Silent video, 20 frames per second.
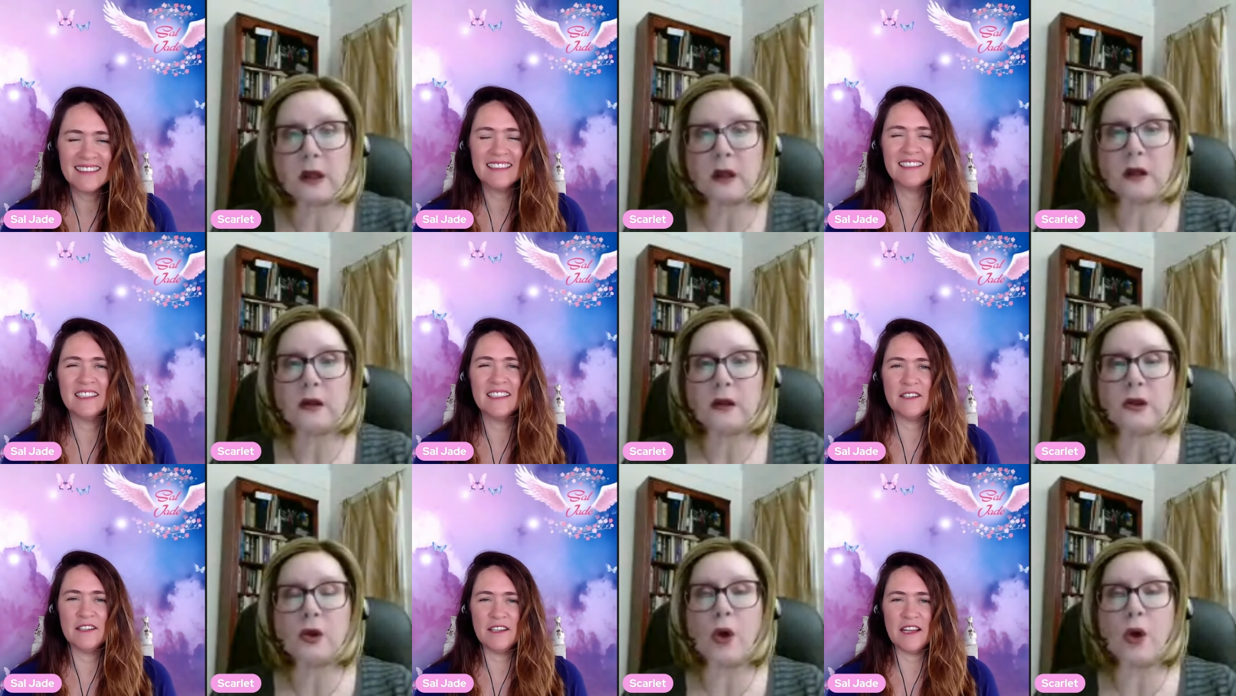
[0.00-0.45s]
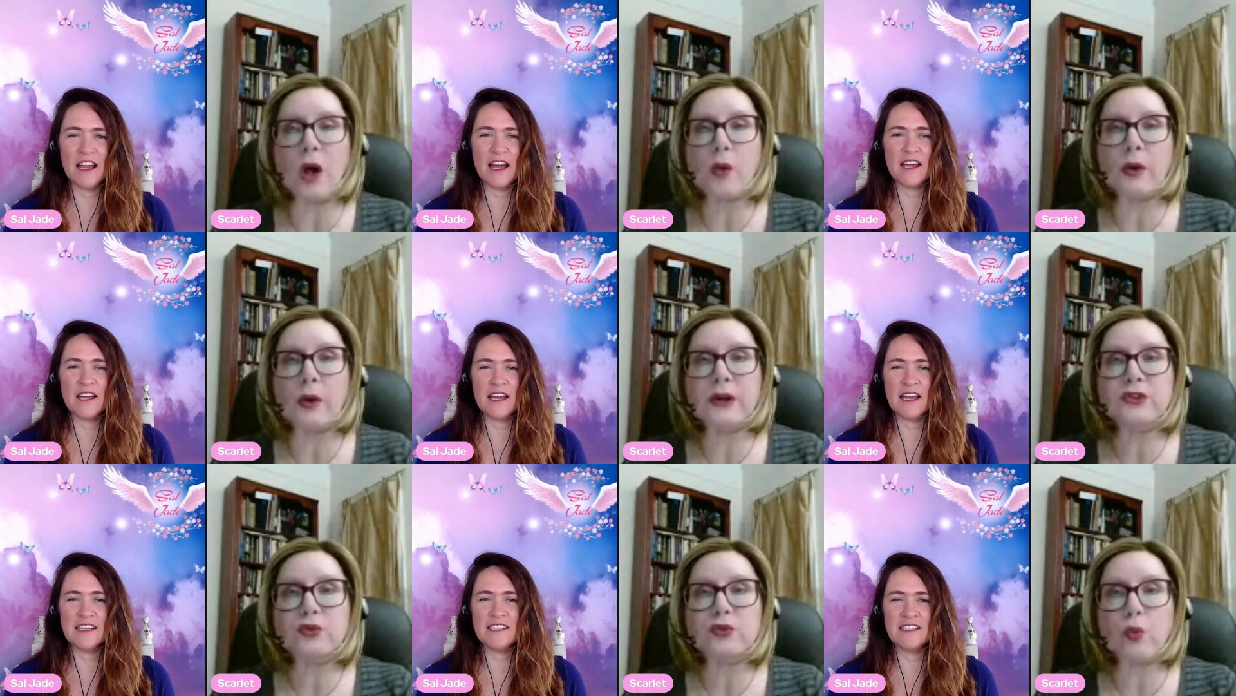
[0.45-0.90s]
Speaker 1: you
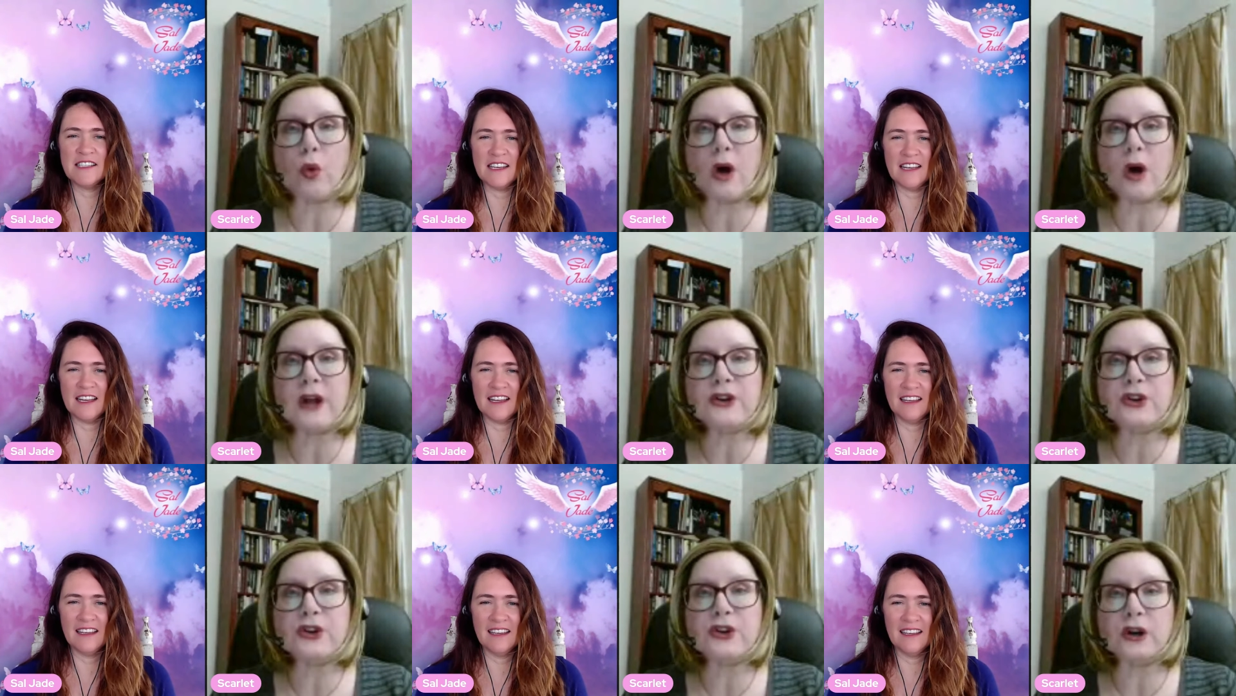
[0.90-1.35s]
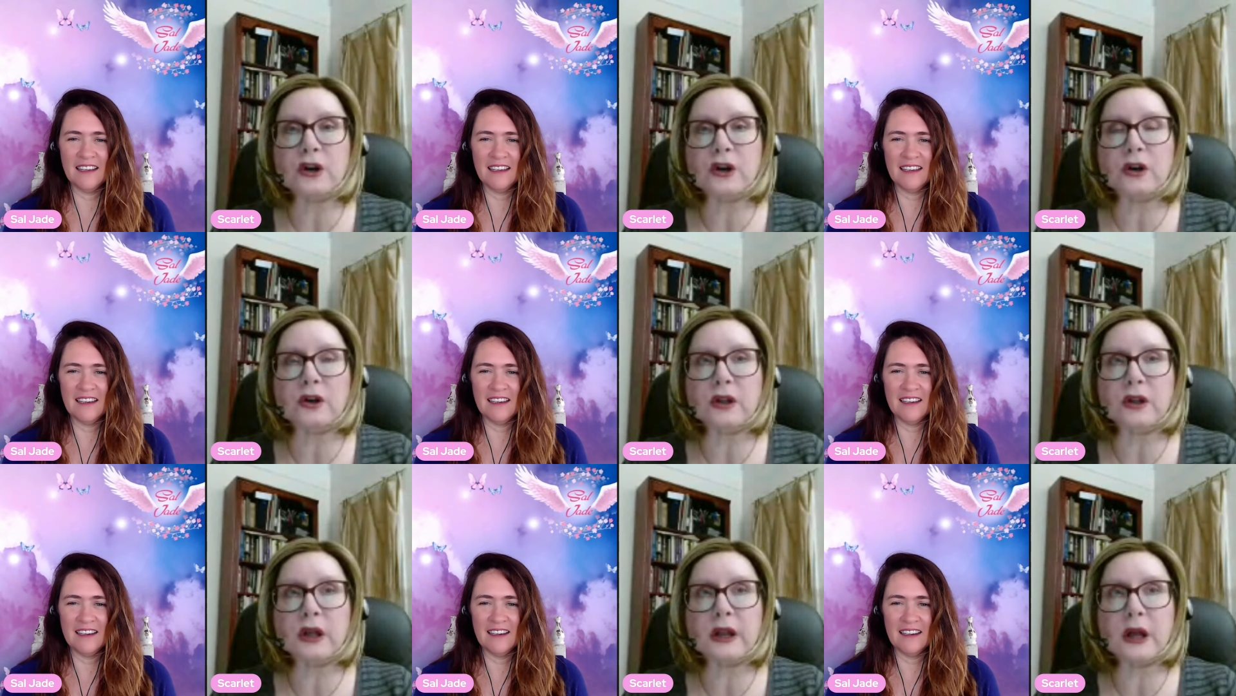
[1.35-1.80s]
always wonder,
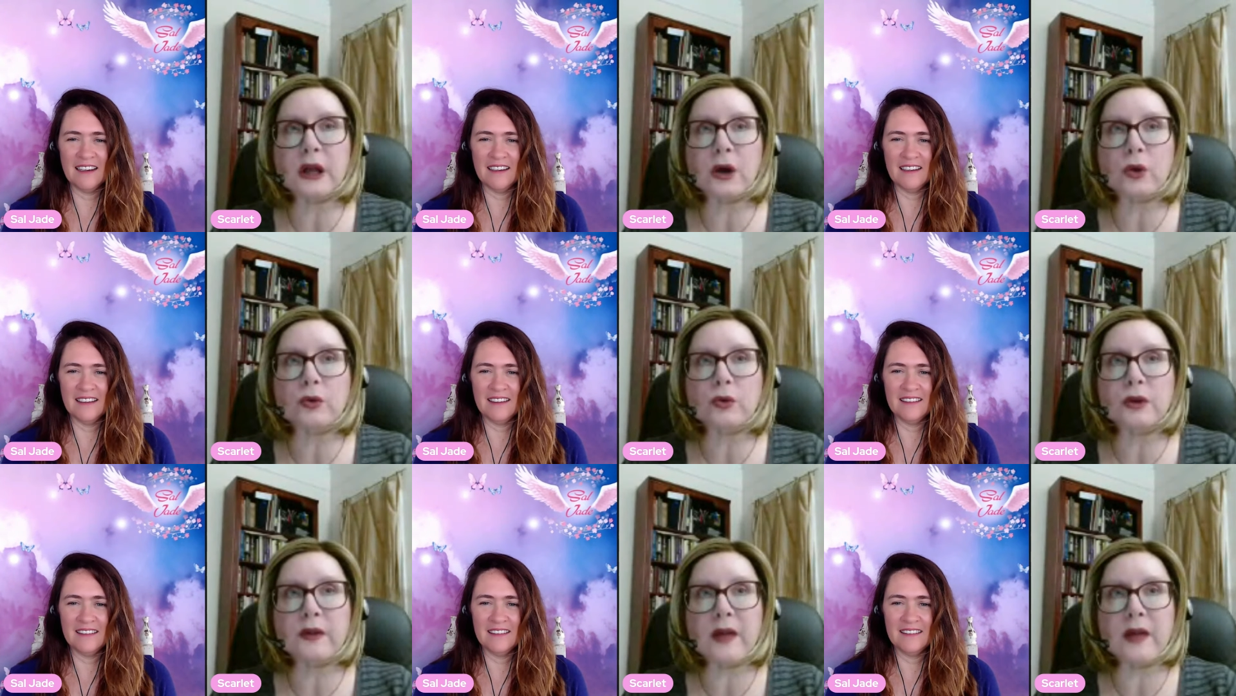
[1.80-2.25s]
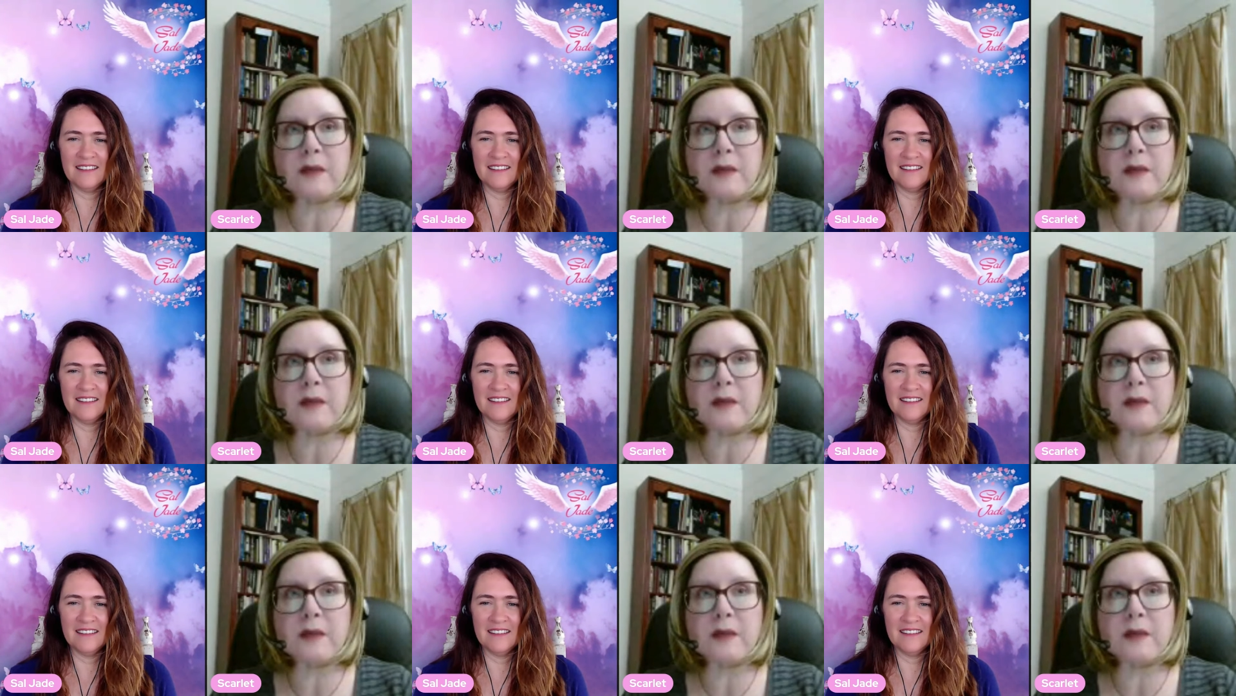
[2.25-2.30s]
you know, did that